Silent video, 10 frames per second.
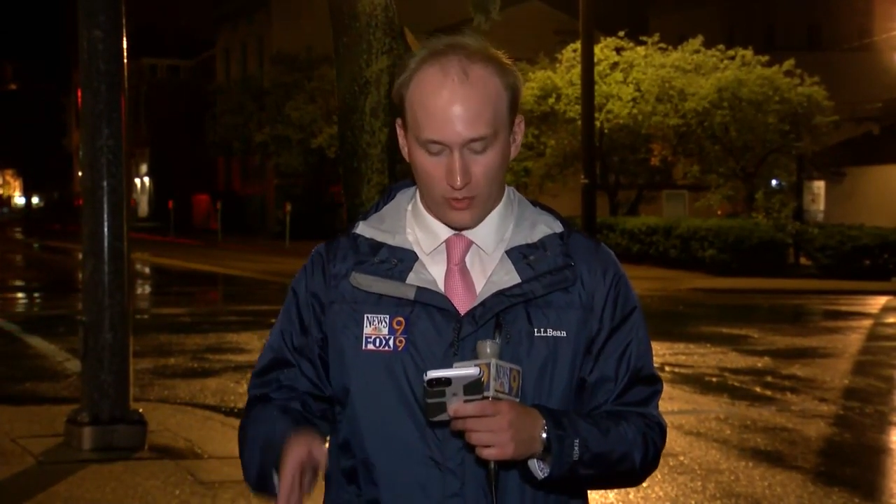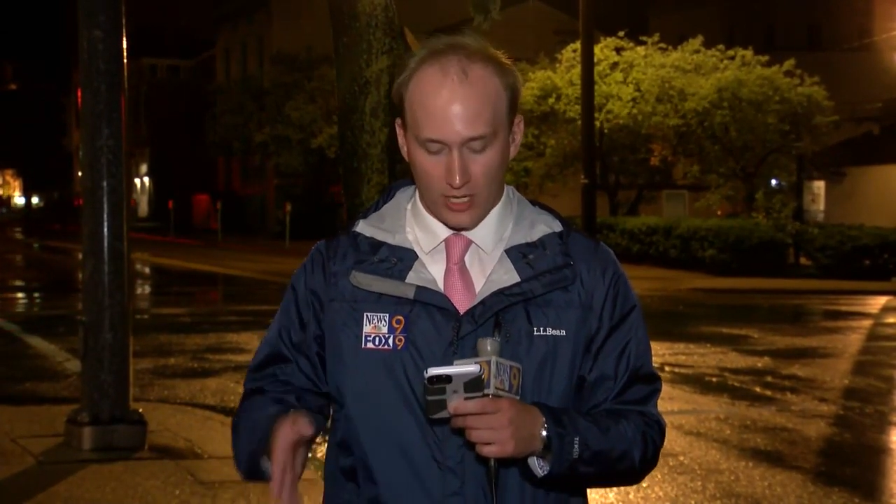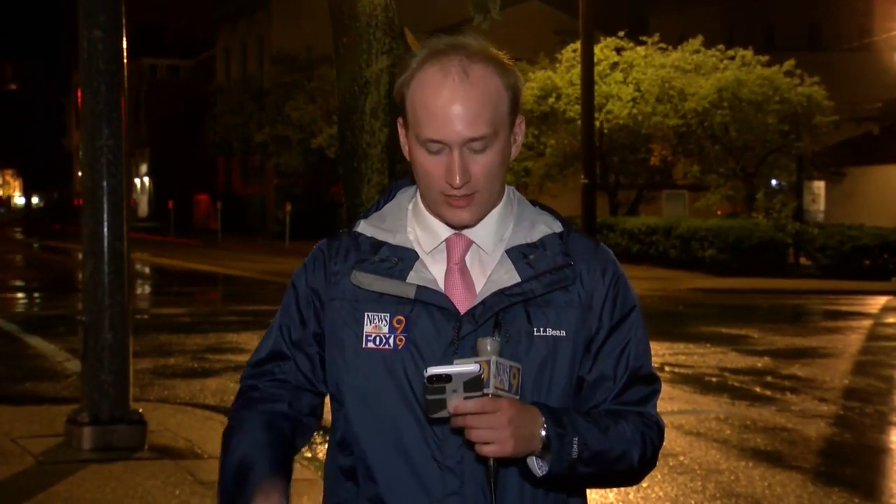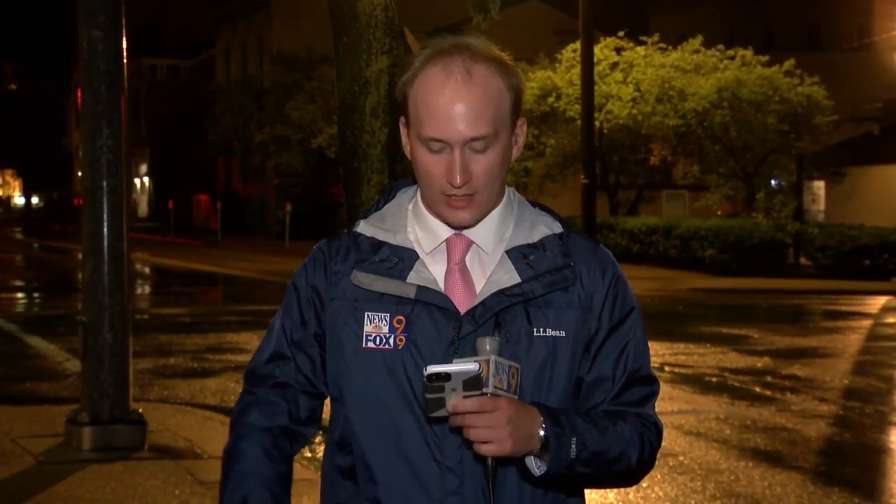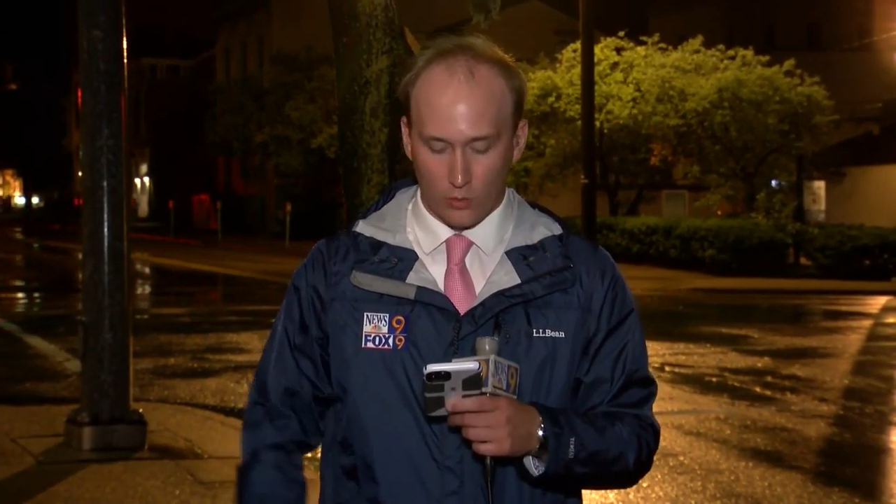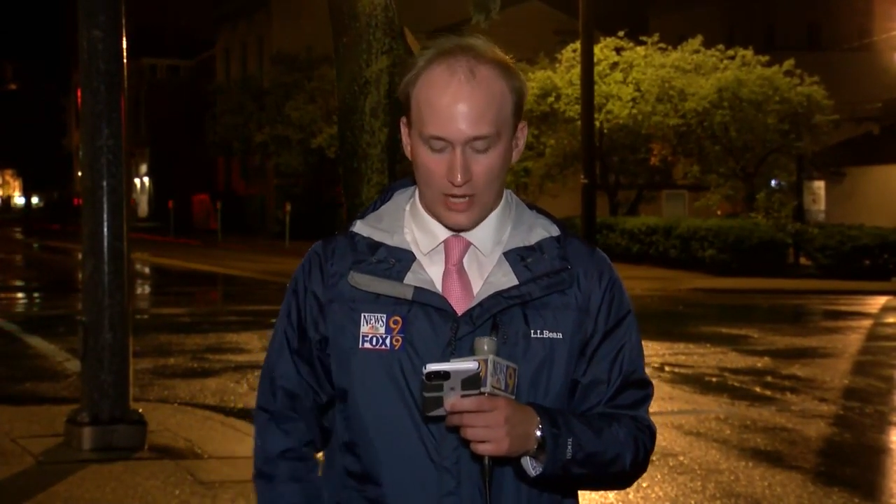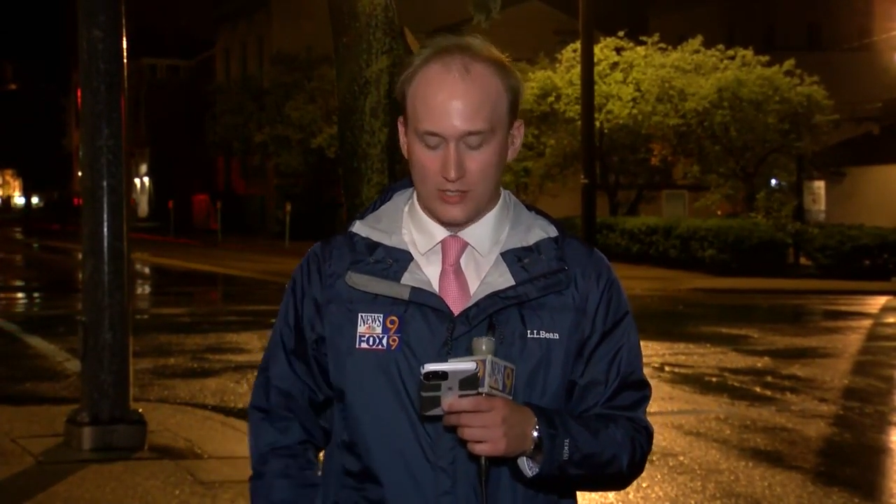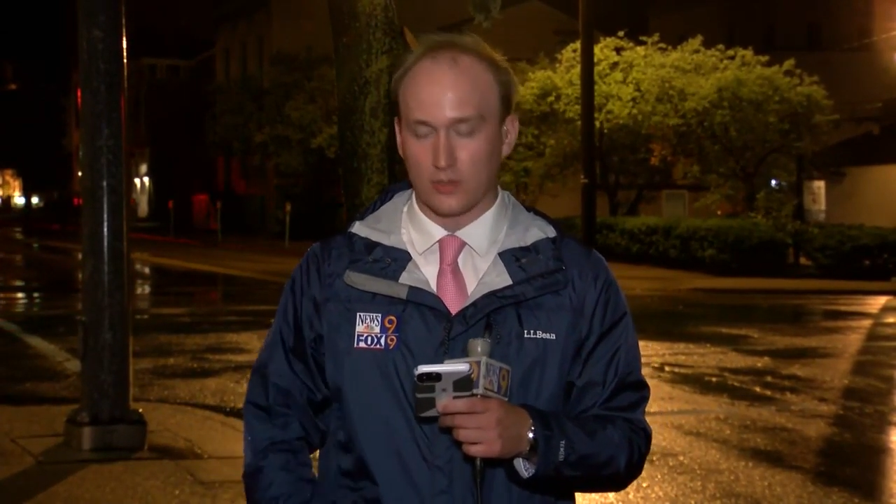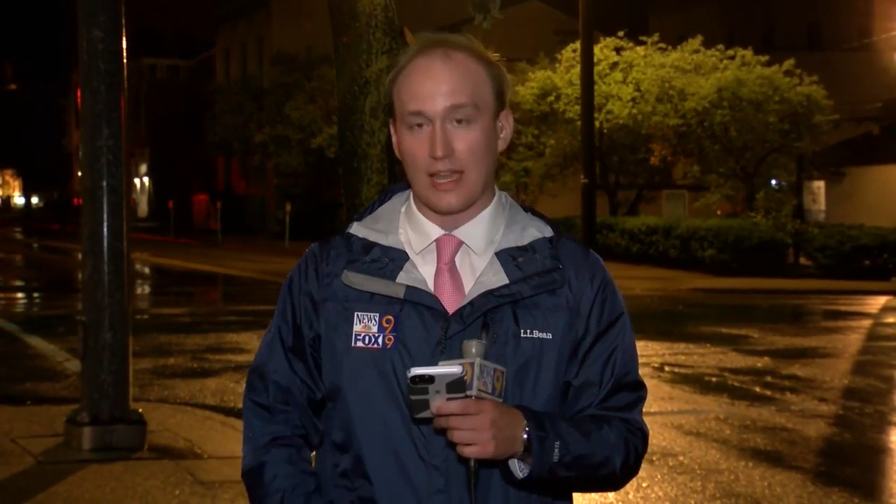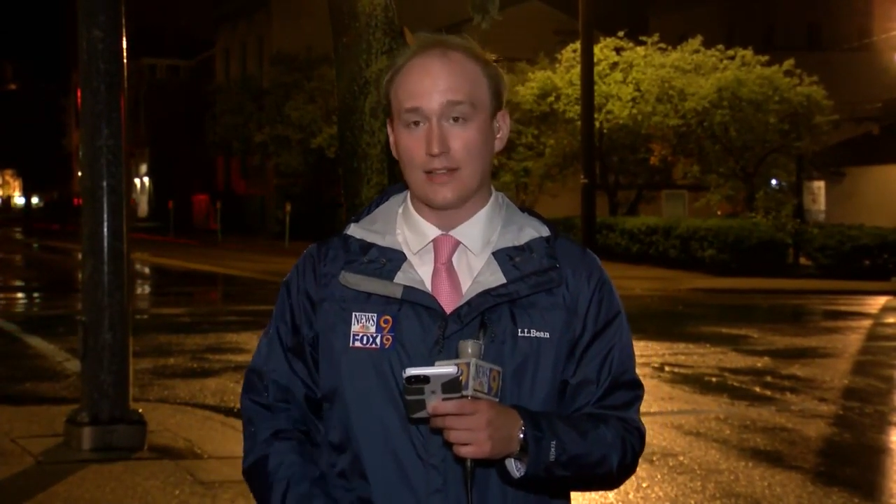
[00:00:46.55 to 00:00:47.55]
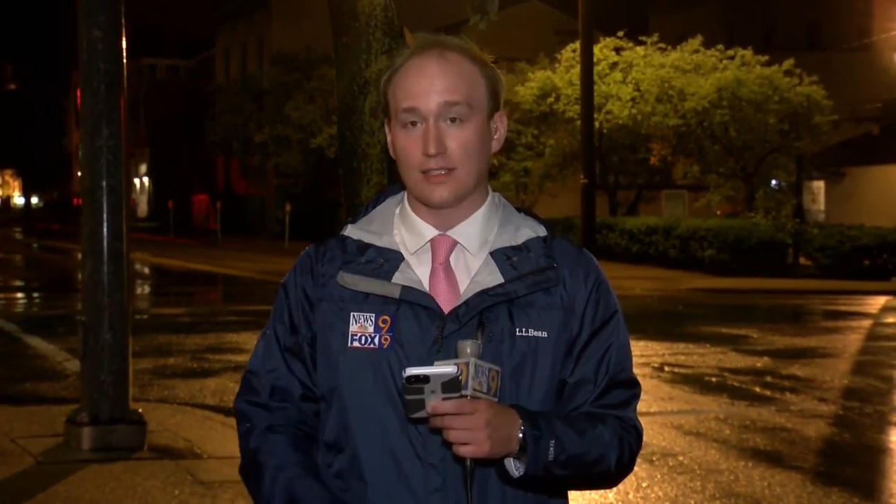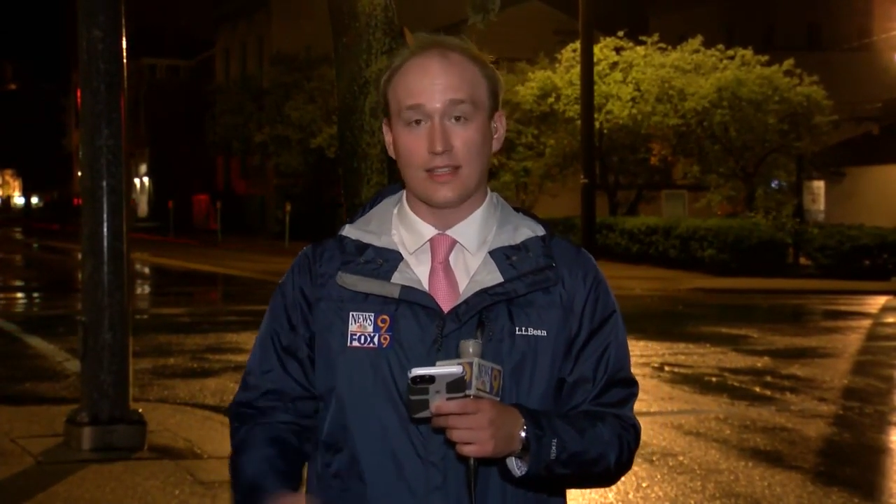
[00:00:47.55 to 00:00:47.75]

We got down to Wetzel County,